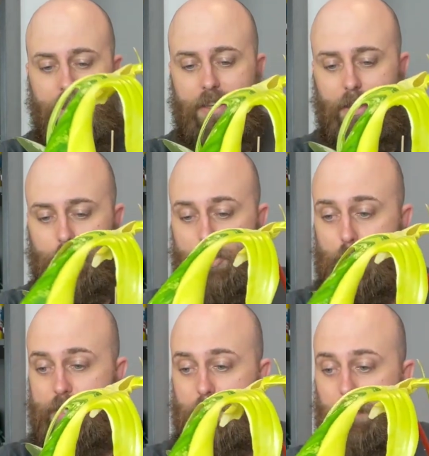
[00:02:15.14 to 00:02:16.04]
The other issue
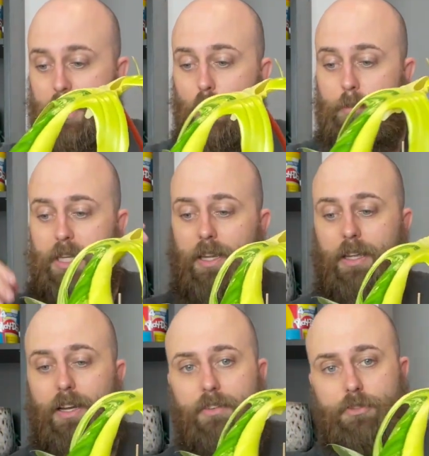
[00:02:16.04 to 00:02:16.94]
is it may not be getting
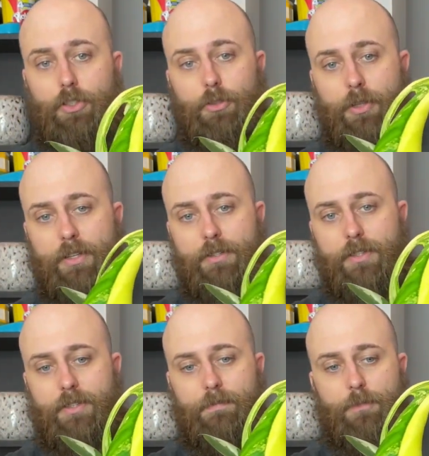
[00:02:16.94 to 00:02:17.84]
enough
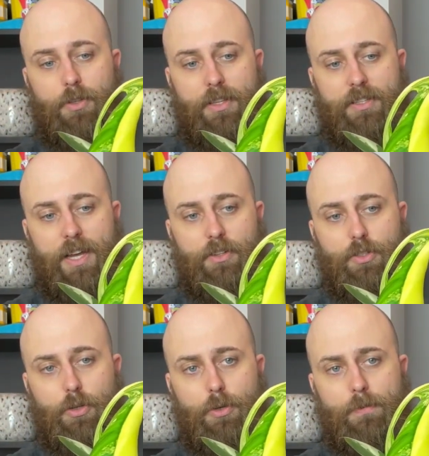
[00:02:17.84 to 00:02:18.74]
nutrients, so there's that
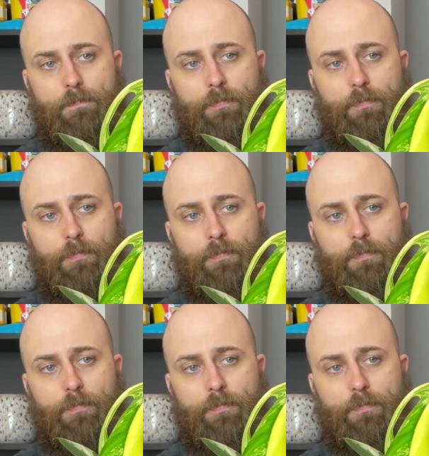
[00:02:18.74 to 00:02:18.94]
too.